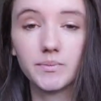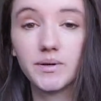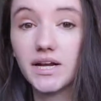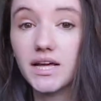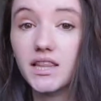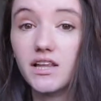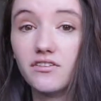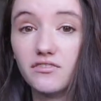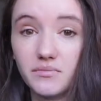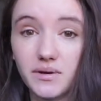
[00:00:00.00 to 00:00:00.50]
but I
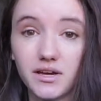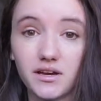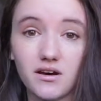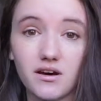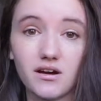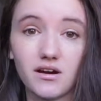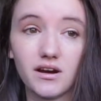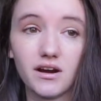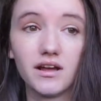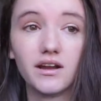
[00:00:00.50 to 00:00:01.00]
love my
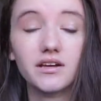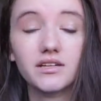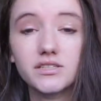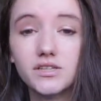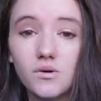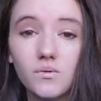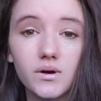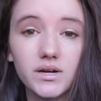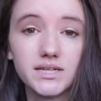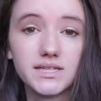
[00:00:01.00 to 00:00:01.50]
car and I
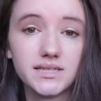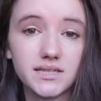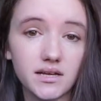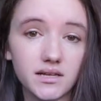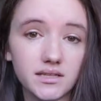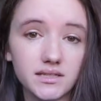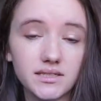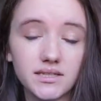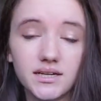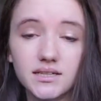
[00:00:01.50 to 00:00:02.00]
don't want to
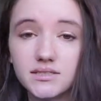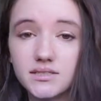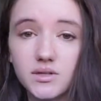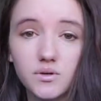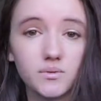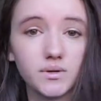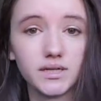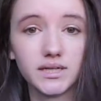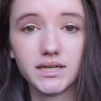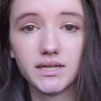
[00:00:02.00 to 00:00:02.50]
sell it. I
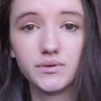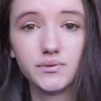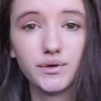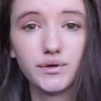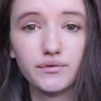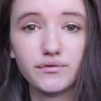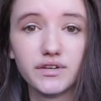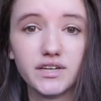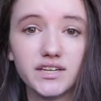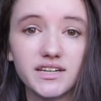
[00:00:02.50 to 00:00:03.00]
don't want to get rid
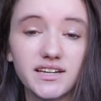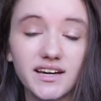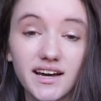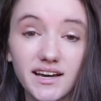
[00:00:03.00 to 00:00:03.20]
of it.